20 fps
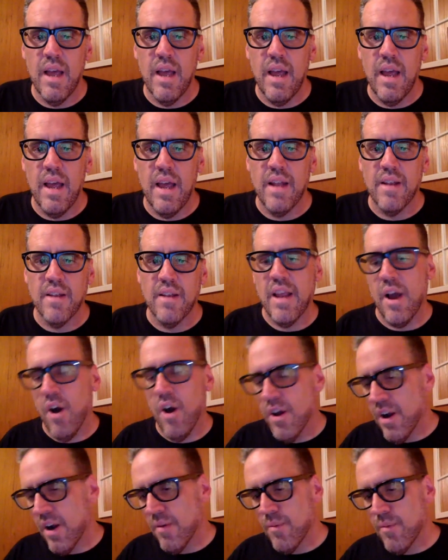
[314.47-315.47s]
and yeah,
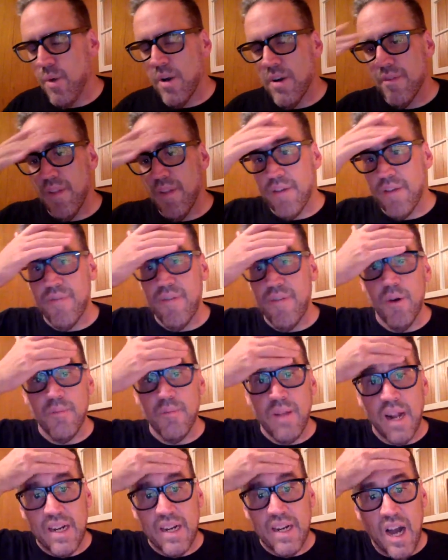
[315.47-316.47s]
on our
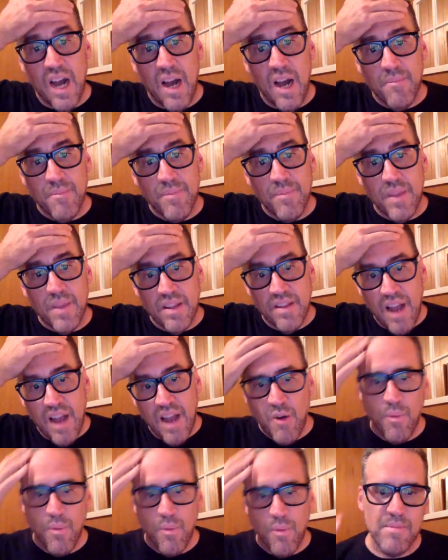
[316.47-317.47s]
wateroflifefilm.com is
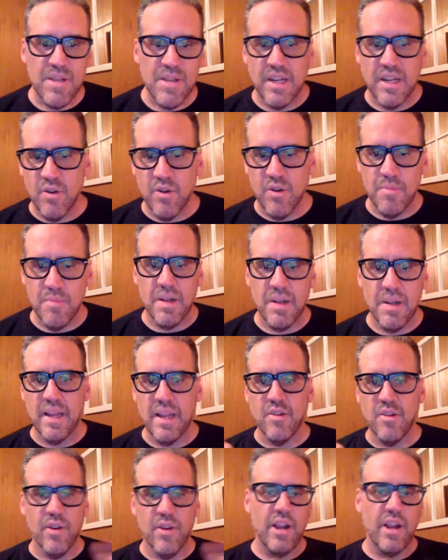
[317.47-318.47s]
our website normally,
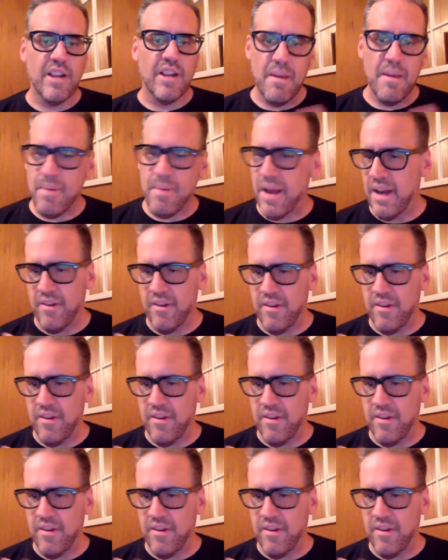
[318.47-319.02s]
and during our campaign,